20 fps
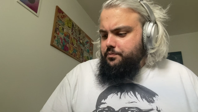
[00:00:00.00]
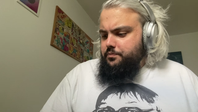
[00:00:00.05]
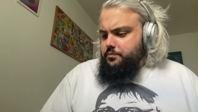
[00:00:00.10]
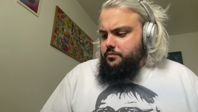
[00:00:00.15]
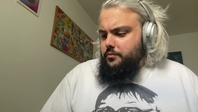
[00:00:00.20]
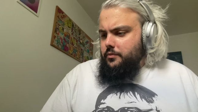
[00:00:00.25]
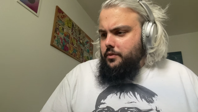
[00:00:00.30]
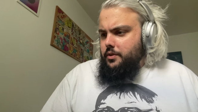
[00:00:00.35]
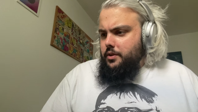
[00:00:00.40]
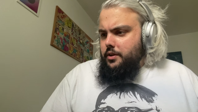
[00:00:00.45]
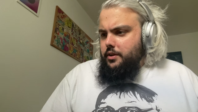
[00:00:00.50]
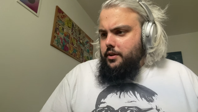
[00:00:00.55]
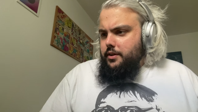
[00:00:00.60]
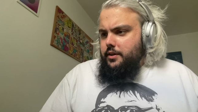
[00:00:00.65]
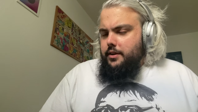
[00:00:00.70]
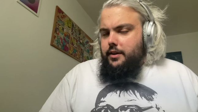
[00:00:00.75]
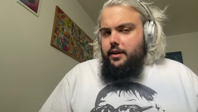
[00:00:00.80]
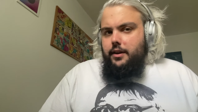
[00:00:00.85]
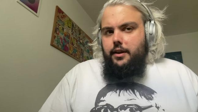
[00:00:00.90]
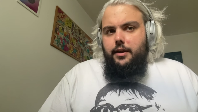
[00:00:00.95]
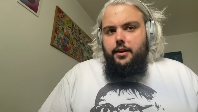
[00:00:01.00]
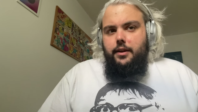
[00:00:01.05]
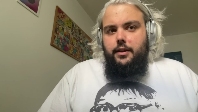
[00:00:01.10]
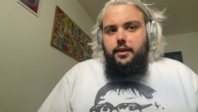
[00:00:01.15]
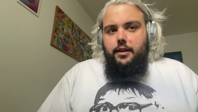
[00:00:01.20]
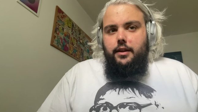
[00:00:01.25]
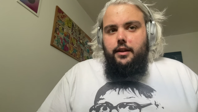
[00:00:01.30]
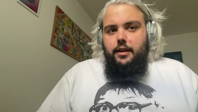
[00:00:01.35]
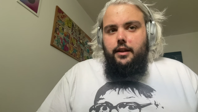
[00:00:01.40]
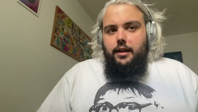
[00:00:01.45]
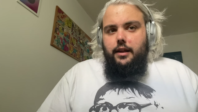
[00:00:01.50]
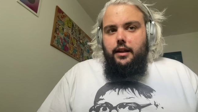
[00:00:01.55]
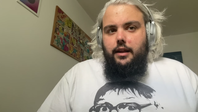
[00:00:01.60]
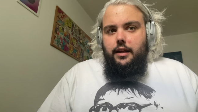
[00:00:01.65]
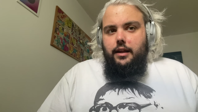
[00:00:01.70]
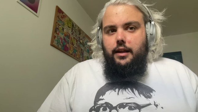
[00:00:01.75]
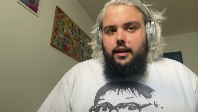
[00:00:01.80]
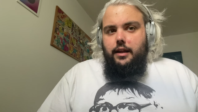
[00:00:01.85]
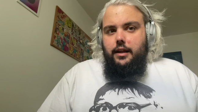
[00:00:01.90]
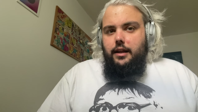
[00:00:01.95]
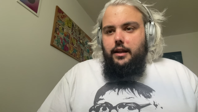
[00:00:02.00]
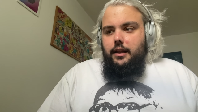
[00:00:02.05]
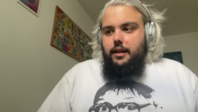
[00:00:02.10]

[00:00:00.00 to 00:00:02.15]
(no one is talking)